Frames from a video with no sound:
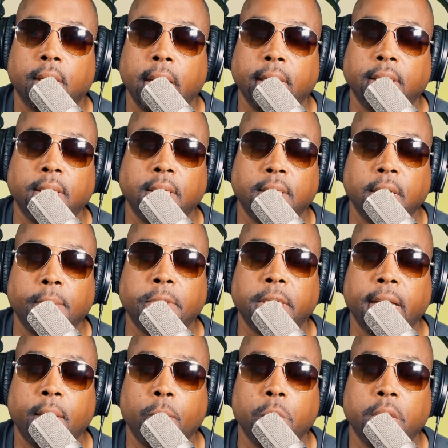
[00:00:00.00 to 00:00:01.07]
And see,
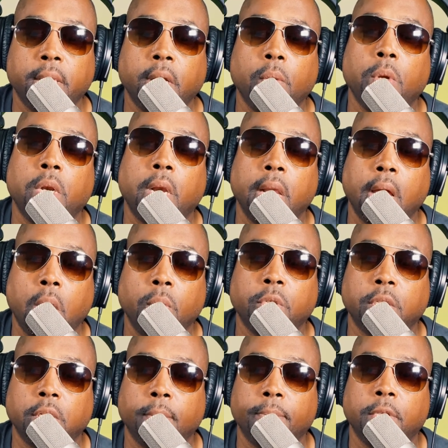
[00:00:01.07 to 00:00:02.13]
sometimes we think we done
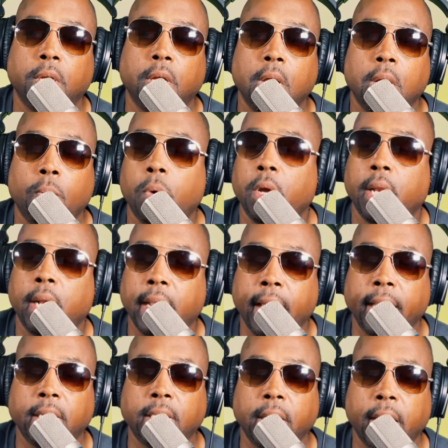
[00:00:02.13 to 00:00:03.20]
lost something, when a
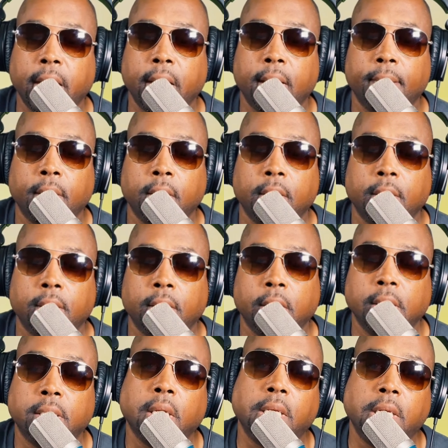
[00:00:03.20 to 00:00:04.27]
lot of time
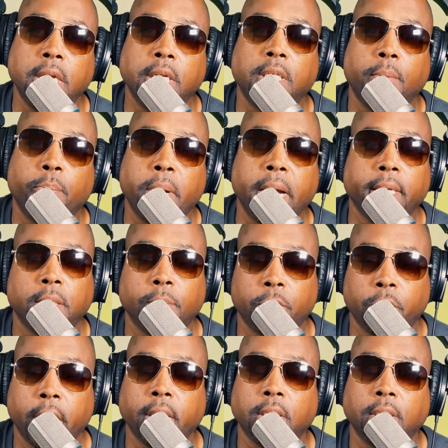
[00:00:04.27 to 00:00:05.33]
it's addition by
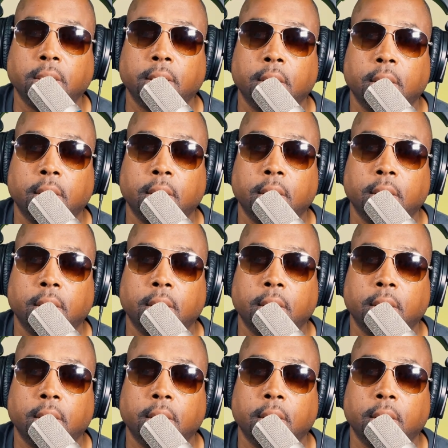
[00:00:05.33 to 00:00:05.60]
subtraction.